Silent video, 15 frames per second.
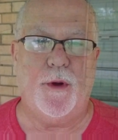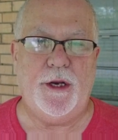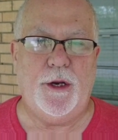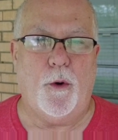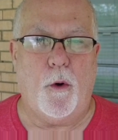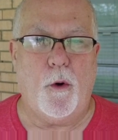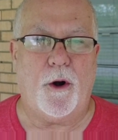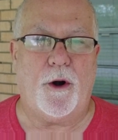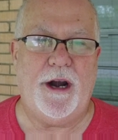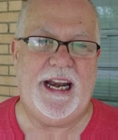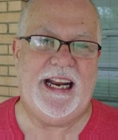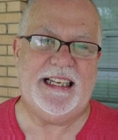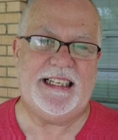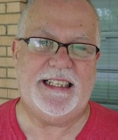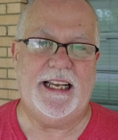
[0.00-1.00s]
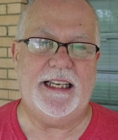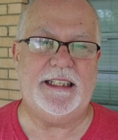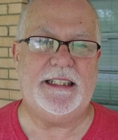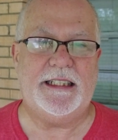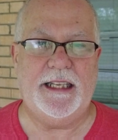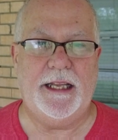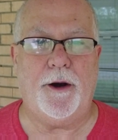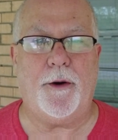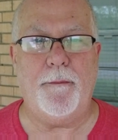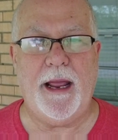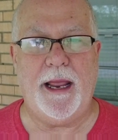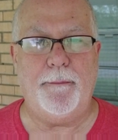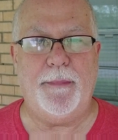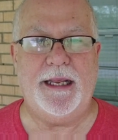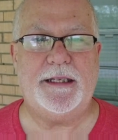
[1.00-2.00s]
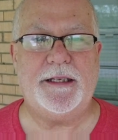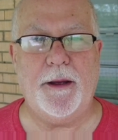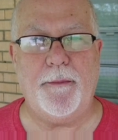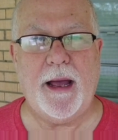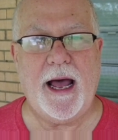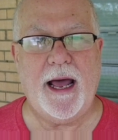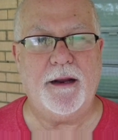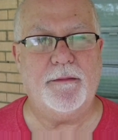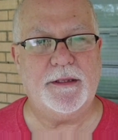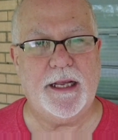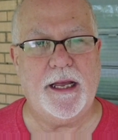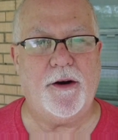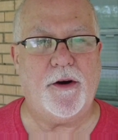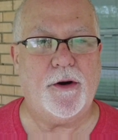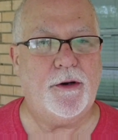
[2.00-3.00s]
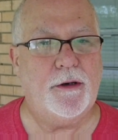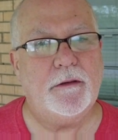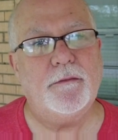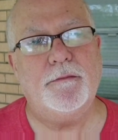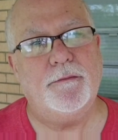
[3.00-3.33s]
when you order it, it says there may be some items that are